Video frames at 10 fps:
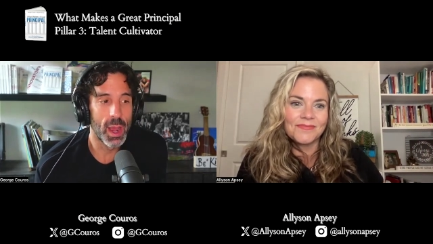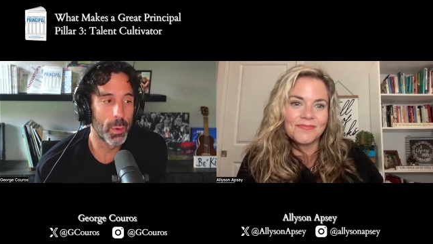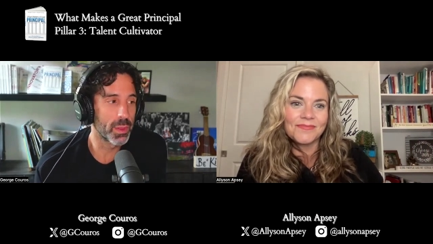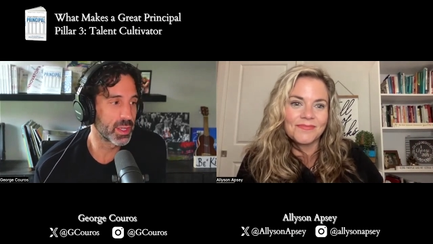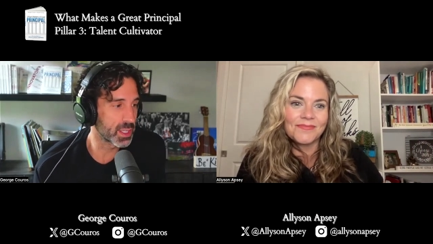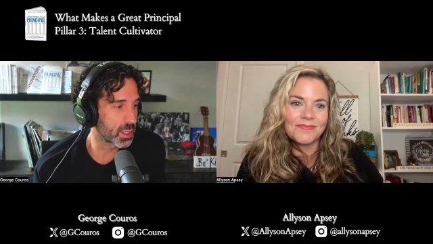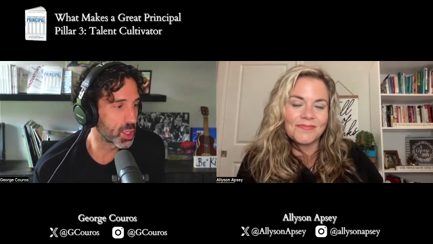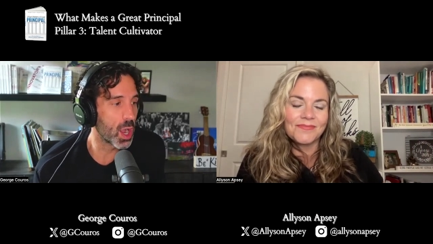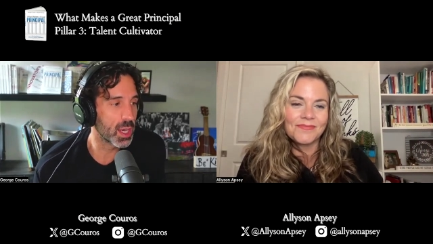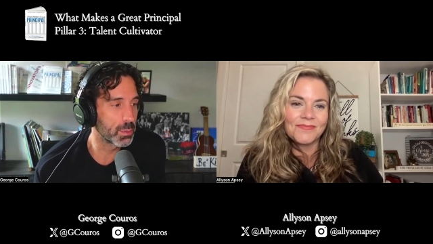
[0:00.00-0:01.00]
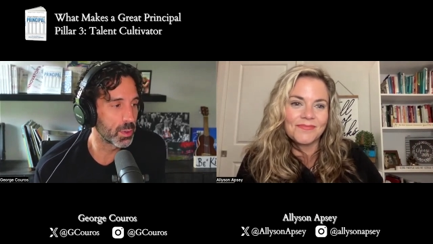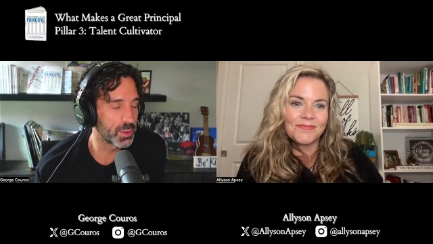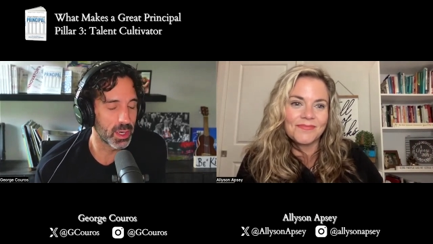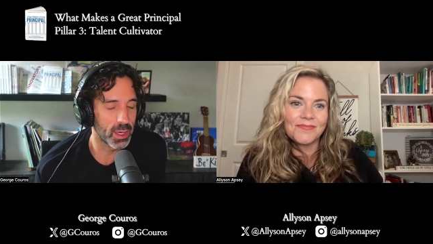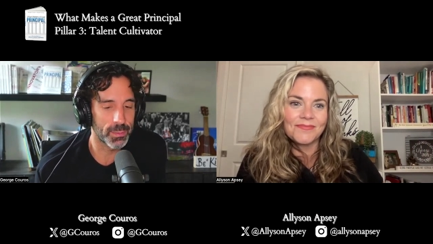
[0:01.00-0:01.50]
Speaker 1: One of the things I'll talk
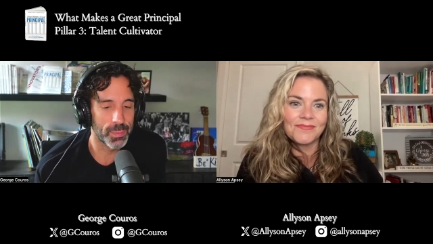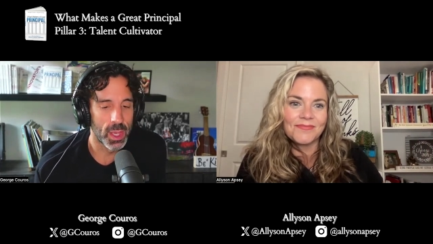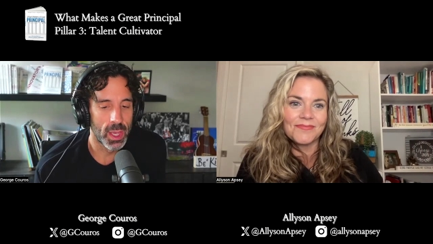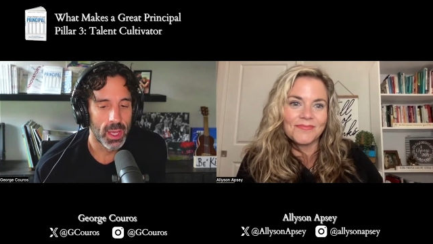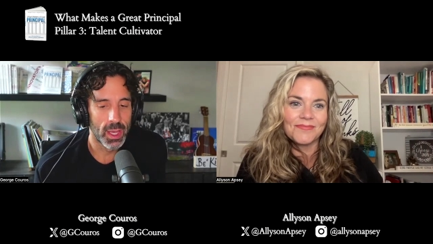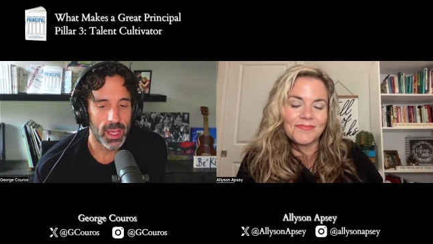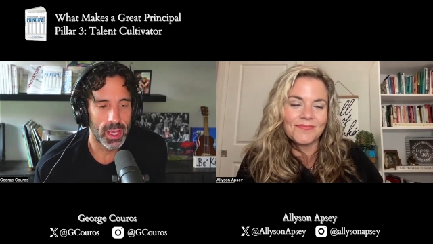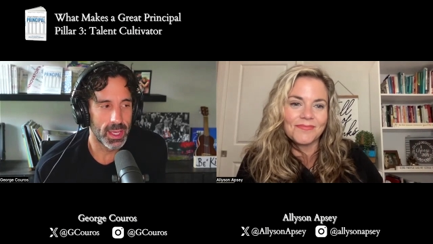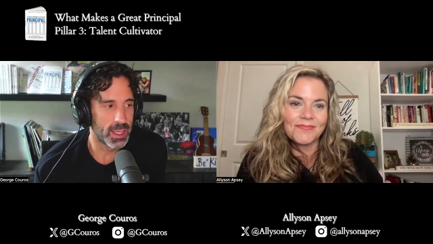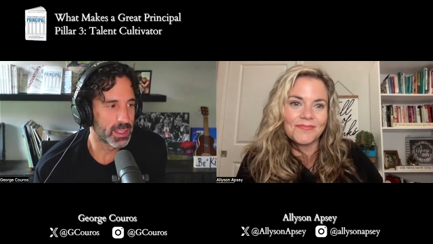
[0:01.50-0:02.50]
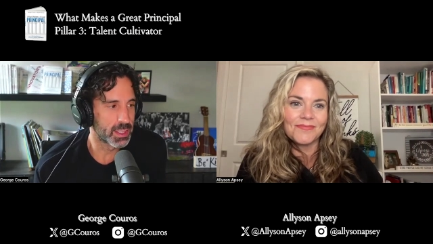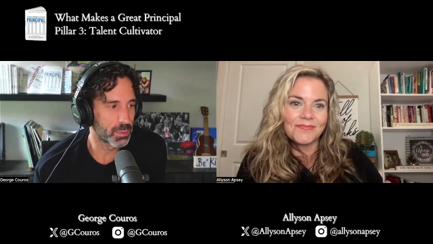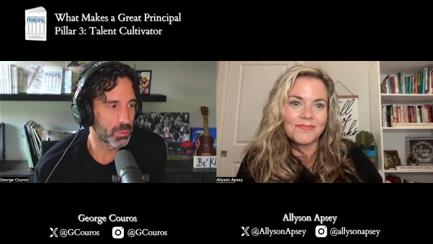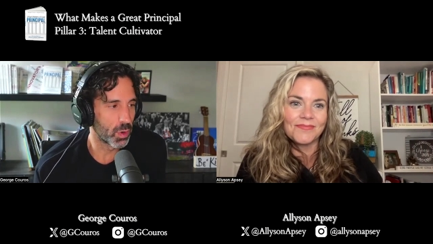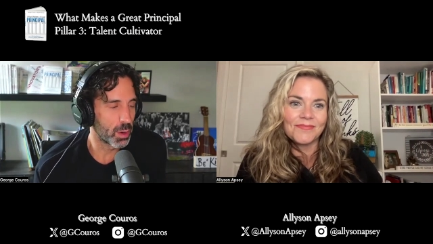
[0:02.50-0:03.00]
about there is
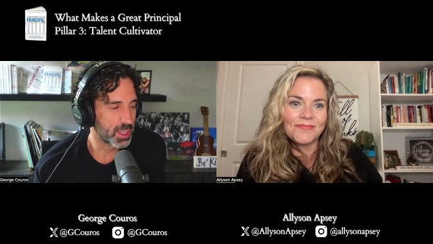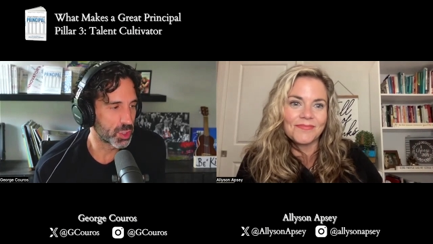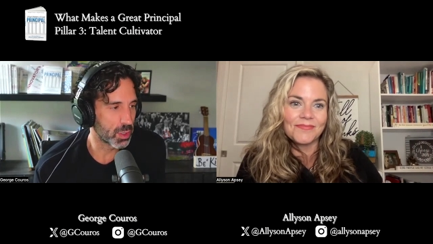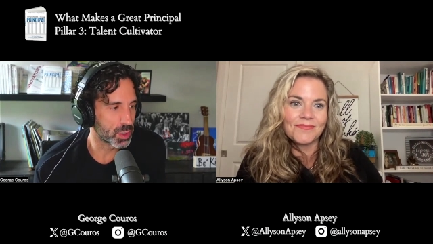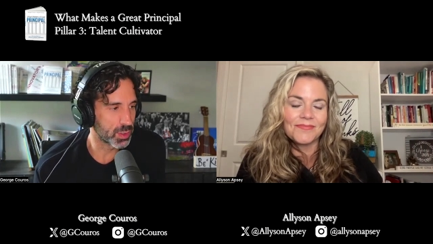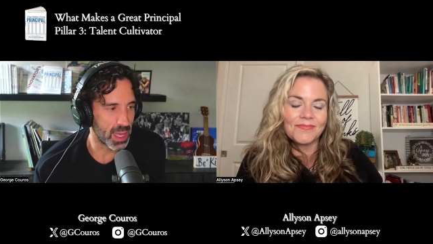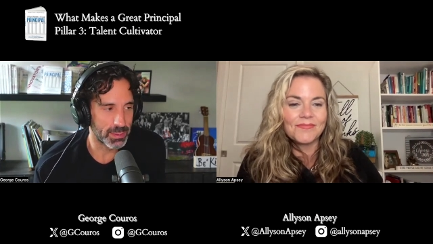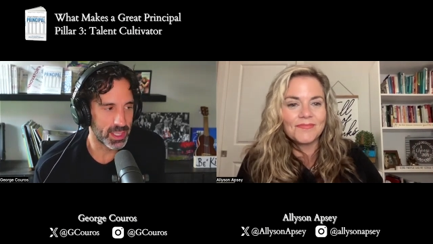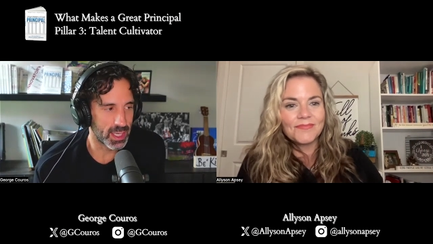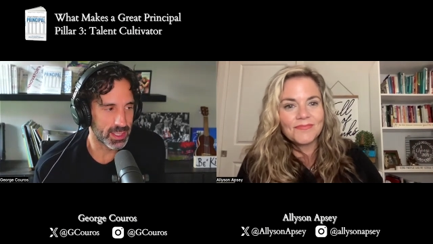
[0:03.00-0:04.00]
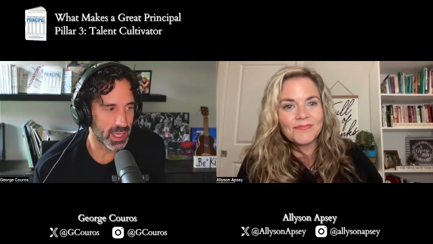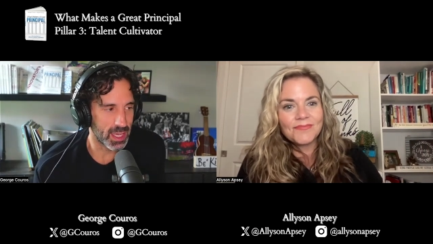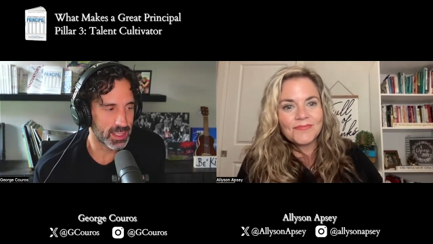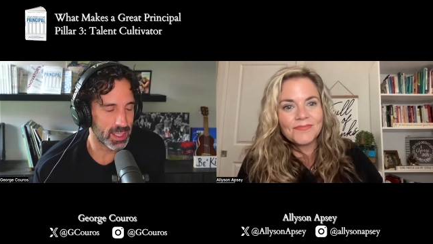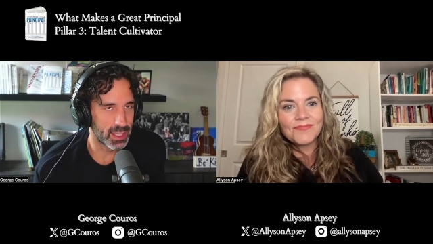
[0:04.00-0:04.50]
one of my struggles with
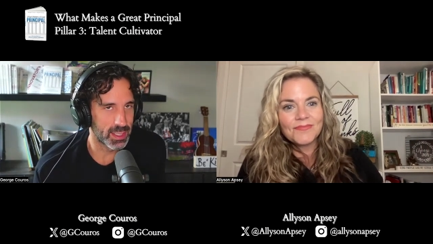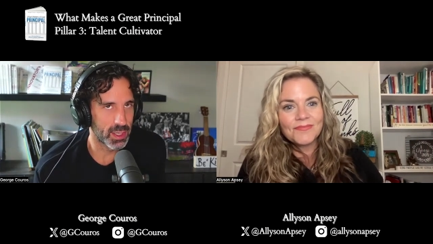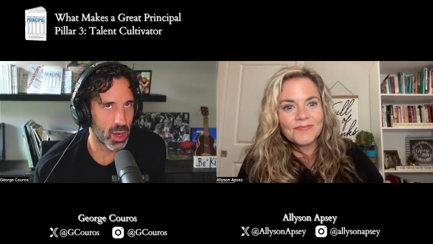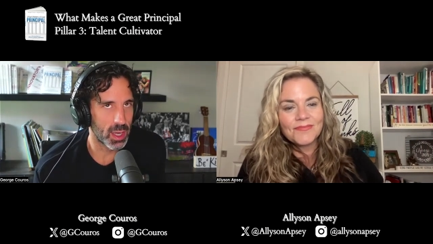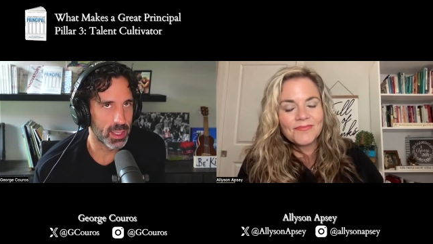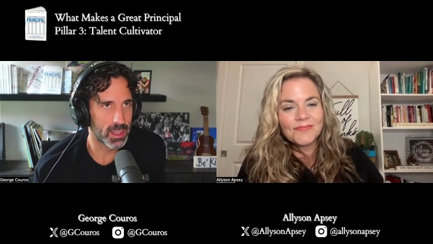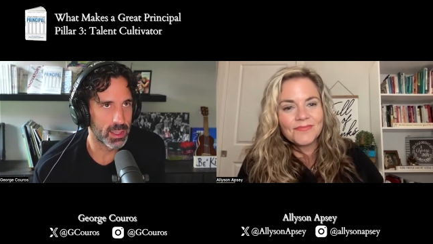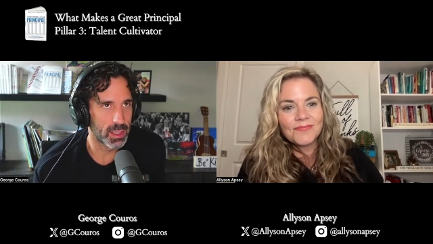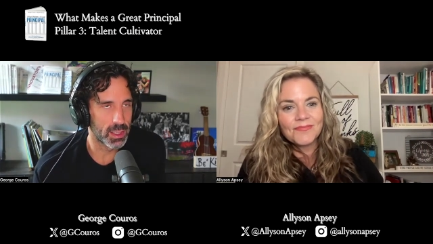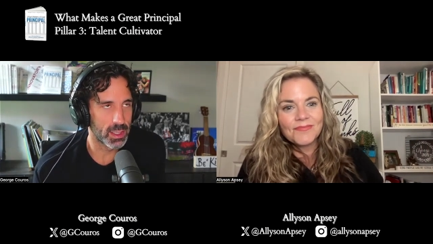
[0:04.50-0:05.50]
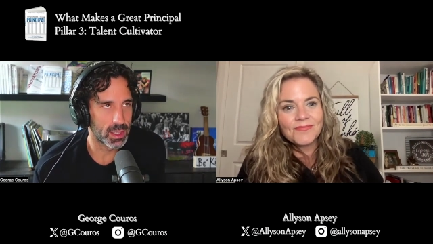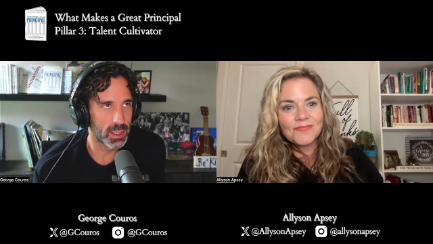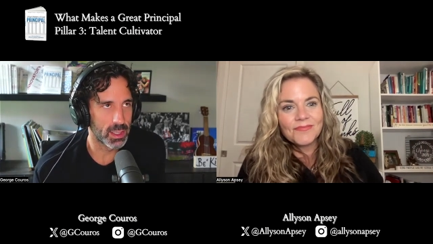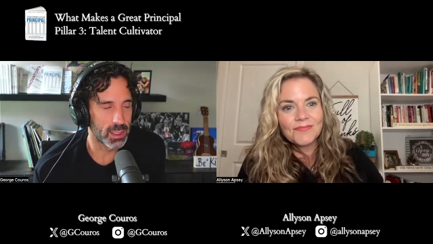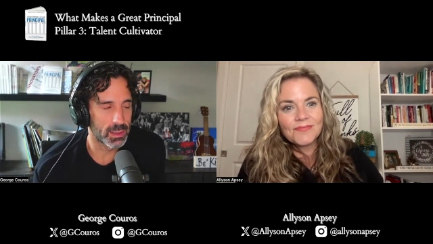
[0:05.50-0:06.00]
MTSS is not
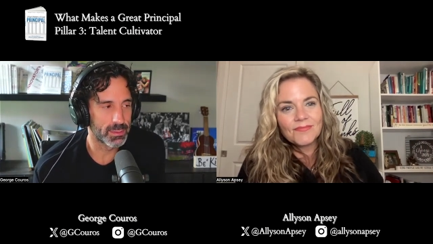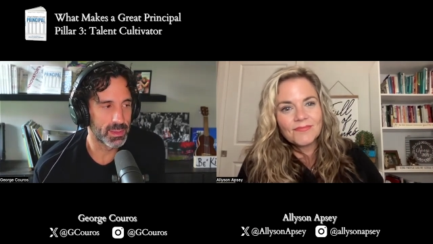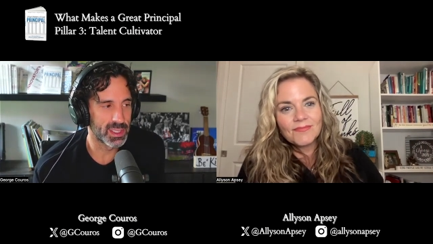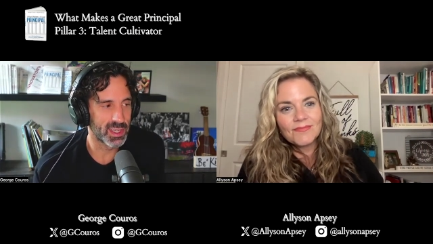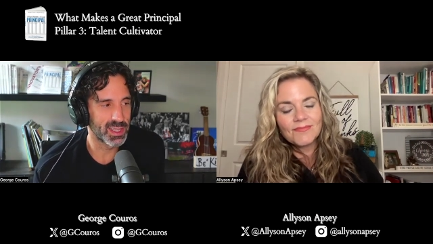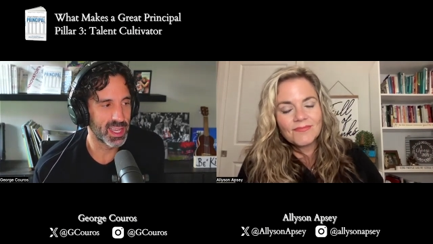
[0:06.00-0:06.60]
the is not the